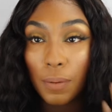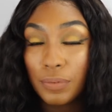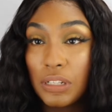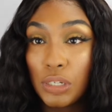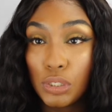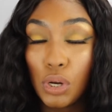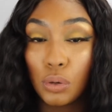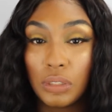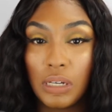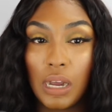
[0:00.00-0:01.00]
everything is
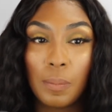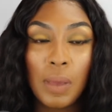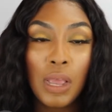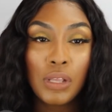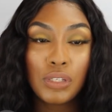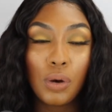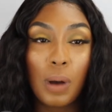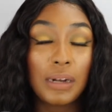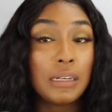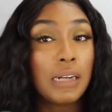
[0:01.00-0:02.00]
holding up. So
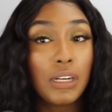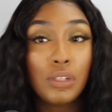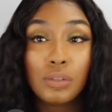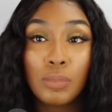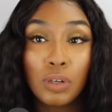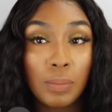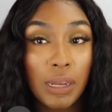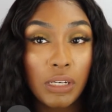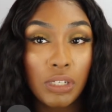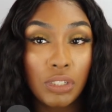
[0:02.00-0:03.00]
I did not use the Milk of
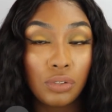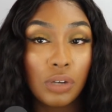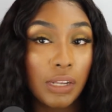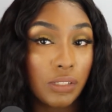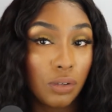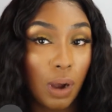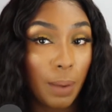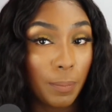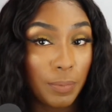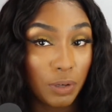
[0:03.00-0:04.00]
Magnesia. You guys know
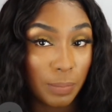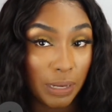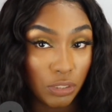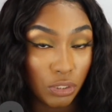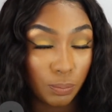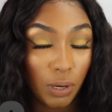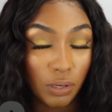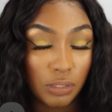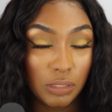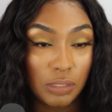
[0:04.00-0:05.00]
I'm a Milk of Magnesia
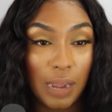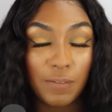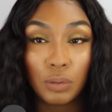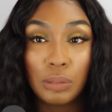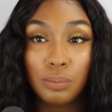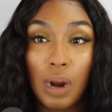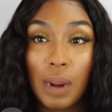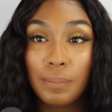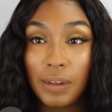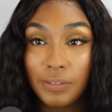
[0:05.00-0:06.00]
person. I've only
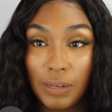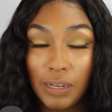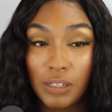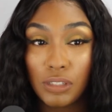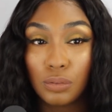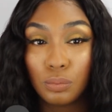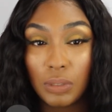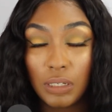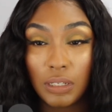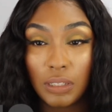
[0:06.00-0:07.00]
primed my face
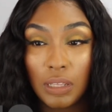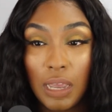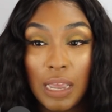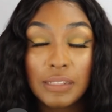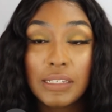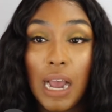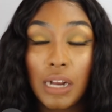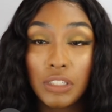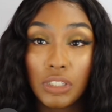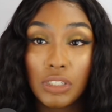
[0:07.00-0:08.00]
with
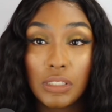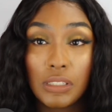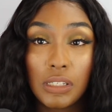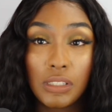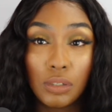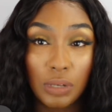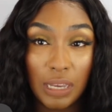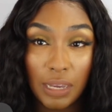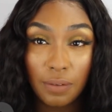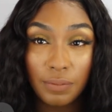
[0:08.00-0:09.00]
Tatcha's Silk
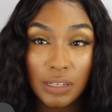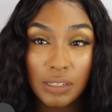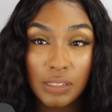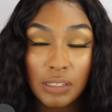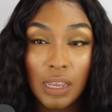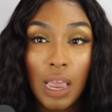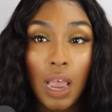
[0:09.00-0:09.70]
Canvas